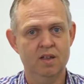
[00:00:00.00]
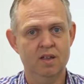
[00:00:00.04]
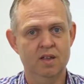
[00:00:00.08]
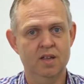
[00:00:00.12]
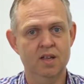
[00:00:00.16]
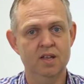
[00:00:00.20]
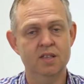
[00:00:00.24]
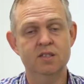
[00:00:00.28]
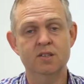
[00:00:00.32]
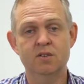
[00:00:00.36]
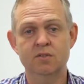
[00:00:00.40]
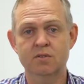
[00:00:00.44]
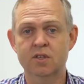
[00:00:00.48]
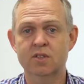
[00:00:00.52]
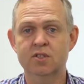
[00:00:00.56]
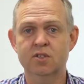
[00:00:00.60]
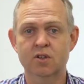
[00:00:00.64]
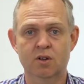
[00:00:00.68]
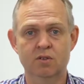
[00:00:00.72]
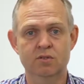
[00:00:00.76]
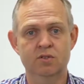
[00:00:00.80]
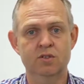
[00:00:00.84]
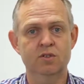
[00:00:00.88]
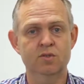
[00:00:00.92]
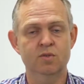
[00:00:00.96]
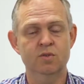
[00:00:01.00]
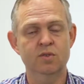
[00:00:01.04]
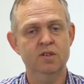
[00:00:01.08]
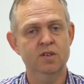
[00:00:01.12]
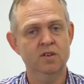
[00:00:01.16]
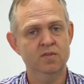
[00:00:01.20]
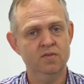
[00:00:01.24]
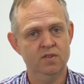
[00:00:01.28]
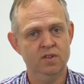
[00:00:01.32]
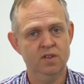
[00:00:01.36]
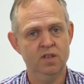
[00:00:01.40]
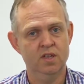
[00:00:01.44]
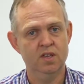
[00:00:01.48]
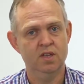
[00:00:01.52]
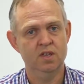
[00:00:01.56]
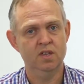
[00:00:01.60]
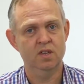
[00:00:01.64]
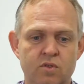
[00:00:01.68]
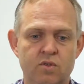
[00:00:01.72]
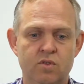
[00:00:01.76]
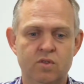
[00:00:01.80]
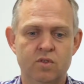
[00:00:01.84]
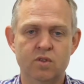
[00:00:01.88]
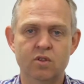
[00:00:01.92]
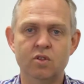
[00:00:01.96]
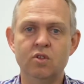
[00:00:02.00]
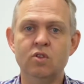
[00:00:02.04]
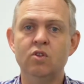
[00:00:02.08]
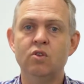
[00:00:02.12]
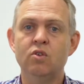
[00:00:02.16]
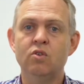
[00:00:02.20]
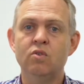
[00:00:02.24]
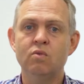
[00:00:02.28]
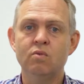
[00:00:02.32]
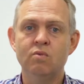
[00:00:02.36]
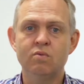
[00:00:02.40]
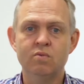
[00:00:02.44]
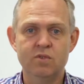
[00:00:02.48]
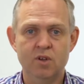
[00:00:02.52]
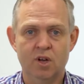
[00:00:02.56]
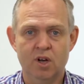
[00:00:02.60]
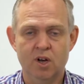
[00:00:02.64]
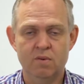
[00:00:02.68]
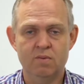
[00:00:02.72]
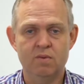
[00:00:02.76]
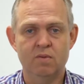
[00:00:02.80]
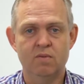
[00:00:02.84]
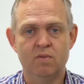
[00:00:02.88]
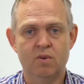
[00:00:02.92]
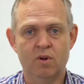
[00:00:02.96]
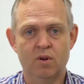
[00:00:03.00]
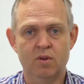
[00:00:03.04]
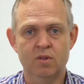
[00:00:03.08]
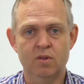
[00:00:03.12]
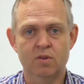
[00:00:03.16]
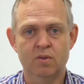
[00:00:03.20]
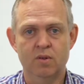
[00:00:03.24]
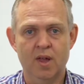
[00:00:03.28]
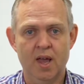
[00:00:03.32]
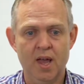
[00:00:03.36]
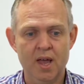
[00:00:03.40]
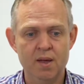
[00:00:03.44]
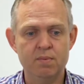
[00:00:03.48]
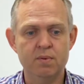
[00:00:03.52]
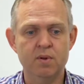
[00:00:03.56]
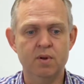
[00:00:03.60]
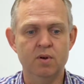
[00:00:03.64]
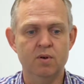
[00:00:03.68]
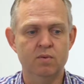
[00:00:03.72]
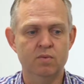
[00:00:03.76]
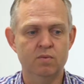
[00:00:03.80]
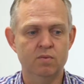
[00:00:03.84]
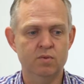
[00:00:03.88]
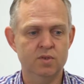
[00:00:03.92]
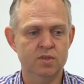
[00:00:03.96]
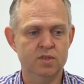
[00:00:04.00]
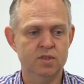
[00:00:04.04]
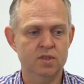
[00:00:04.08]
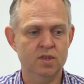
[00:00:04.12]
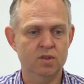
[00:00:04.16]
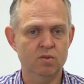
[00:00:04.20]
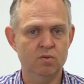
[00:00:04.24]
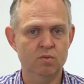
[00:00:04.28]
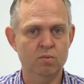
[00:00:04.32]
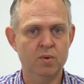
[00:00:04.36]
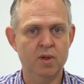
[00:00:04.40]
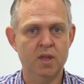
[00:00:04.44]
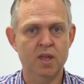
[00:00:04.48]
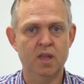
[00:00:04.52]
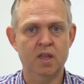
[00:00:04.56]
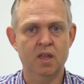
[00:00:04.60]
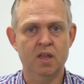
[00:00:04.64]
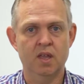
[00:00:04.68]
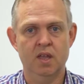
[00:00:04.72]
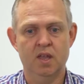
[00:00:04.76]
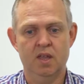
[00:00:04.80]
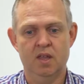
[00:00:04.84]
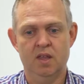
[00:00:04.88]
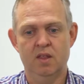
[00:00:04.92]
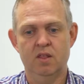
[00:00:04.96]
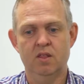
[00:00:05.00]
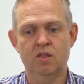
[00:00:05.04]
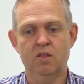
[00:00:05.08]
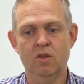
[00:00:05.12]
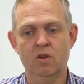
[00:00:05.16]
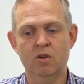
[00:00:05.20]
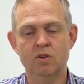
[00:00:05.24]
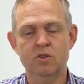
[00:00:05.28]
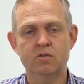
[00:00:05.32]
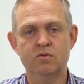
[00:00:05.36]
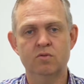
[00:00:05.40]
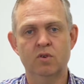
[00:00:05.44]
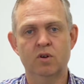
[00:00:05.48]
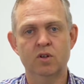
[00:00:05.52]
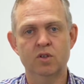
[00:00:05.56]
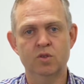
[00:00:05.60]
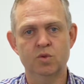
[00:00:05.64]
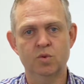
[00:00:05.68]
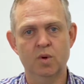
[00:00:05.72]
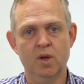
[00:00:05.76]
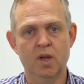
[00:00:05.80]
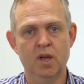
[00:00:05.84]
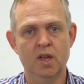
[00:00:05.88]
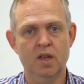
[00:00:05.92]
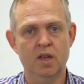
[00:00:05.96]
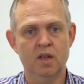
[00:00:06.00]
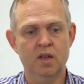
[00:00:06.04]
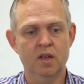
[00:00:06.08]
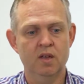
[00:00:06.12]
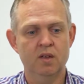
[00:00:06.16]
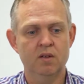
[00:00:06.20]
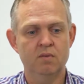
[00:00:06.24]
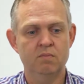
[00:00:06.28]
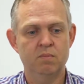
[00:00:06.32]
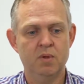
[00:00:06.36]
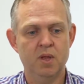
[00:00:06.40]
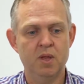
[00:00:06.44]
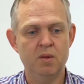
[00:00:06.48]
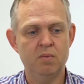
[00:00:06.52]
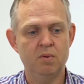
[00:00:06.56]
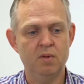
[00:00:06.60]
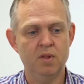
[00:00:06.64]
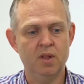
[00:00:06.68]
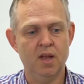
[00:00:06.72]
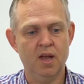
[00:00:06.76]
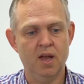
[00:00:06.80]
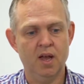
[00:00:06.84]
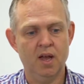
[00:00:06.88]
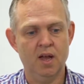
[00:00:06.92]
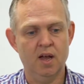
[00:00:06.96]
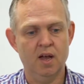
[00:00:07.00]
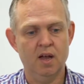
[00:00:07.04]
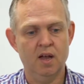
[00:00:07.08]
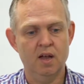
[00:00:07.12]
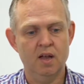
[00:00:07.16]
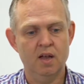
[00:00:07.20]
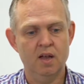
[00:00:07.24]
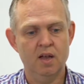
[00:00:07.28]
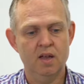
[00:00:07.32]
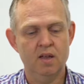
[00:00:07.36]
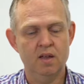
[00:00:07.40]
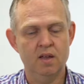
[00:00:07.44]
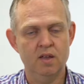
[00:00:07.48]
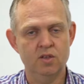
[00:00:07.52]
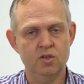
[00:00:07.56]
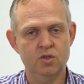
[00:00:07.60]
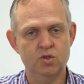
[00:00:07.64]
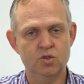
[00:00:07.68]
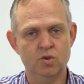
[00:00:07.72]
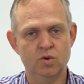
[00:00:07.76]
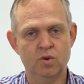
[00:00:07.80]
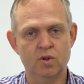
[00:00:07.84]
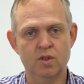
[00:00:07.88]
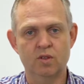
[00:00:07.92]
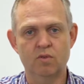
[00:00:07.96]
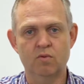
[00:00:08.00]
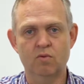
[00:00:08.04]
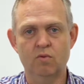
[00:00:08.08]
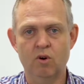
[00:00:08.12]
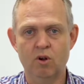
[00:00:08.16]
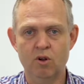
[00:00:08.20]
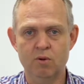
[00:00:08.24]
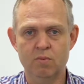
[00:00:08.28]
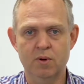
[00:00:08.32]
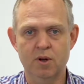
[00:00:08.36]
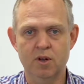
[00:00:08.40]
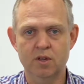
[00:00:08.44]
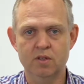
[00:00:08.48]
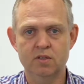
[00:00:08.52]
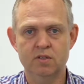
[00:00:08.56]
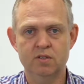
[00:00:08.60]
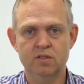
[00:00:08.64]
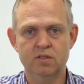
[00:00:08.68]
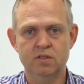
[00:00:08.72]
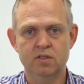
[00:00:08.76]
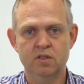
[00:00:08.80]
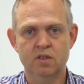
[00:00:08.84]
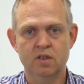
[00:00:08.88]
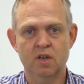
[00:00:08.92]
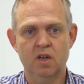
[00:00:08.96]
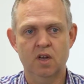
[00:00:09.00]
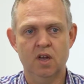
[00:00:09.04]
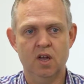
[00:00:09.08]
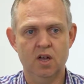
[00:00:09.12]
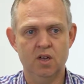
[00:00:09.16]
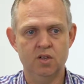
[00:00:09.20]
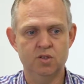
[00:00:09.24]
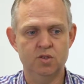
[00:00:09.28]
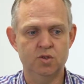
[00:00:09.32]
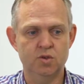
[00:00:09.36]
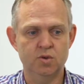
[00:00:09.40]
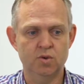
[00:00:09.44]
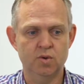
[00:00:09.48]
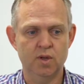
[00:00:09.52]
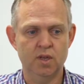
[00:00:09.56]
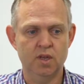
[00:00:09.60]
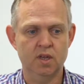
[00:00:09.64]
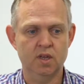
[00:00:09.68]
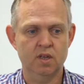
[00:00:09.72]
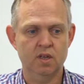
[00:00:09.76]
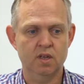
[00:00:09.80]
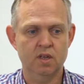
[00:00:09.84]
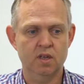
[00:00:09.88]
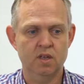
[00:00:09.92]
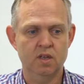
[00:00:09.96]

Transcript: until they're told to do it differently. The new type of role that will happen will be those roles where people are ensuring the robots are doing